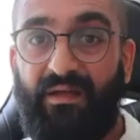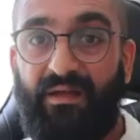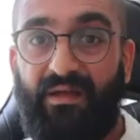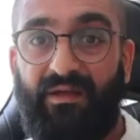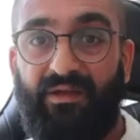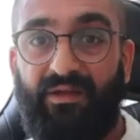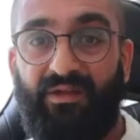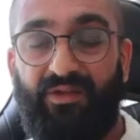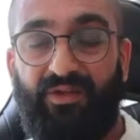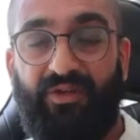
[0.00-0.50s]

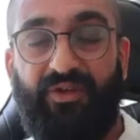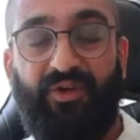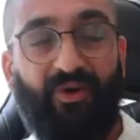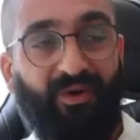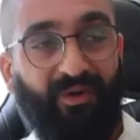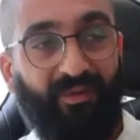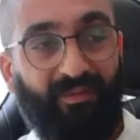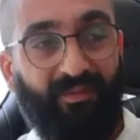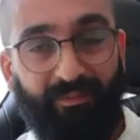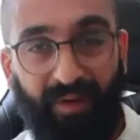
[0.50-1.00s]
you're
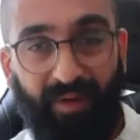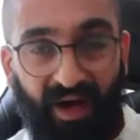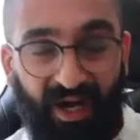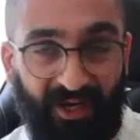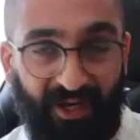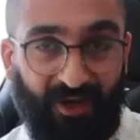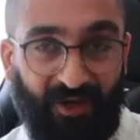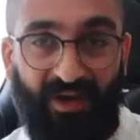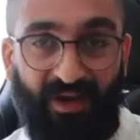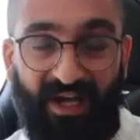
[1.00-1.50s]

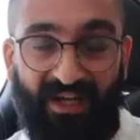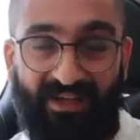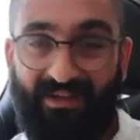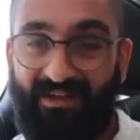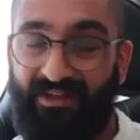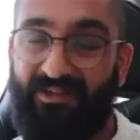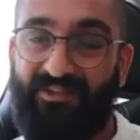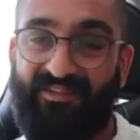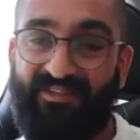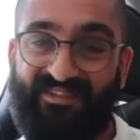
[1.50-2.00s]
biohacking
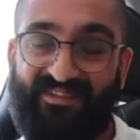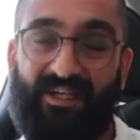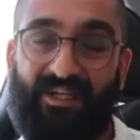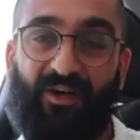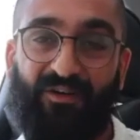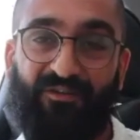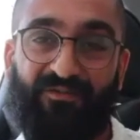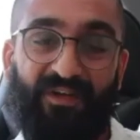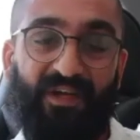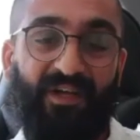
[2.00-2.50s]
yourself
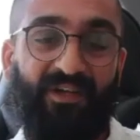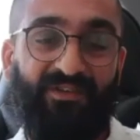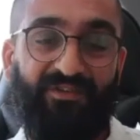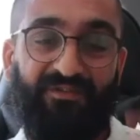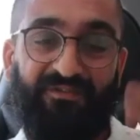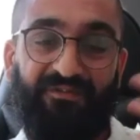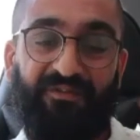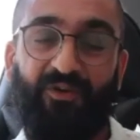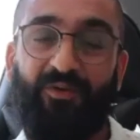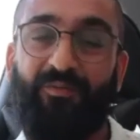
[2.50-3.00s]
to
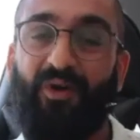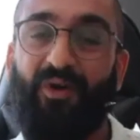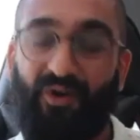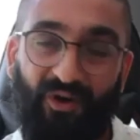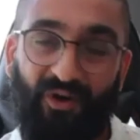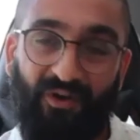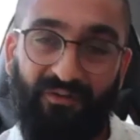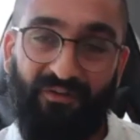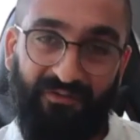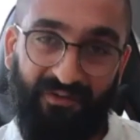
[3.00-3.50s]
feel more
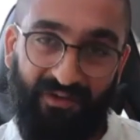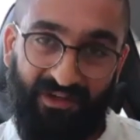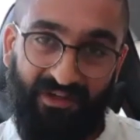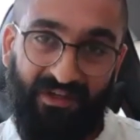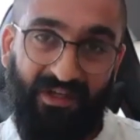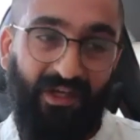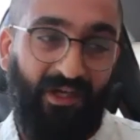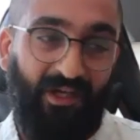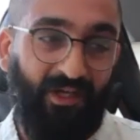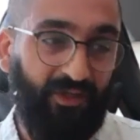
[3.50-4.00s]
confident
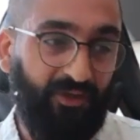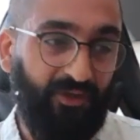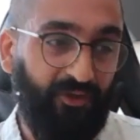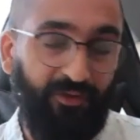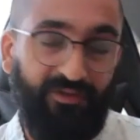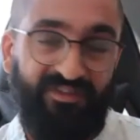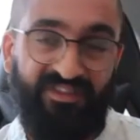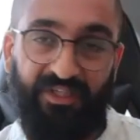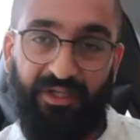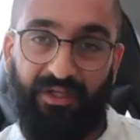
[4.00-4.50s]

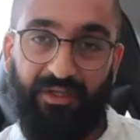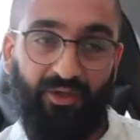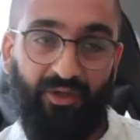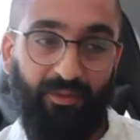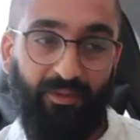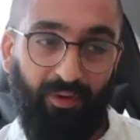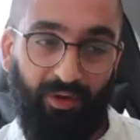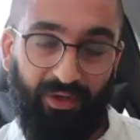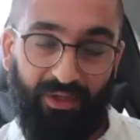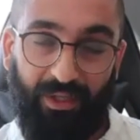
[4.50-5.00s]
using your
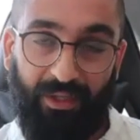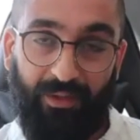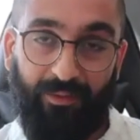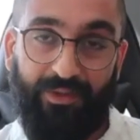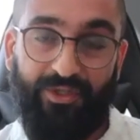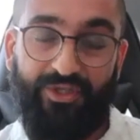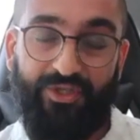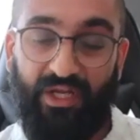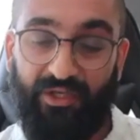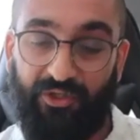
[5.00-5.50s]
body language
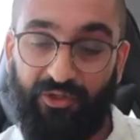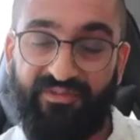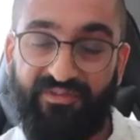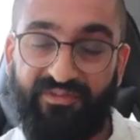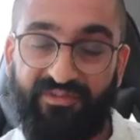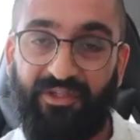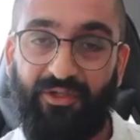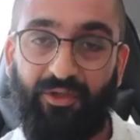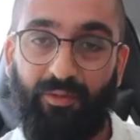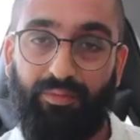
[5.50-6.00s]
and using
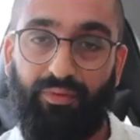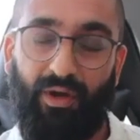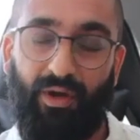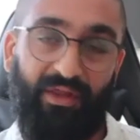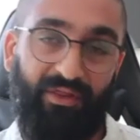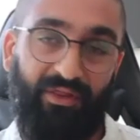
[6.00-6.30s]
your breath.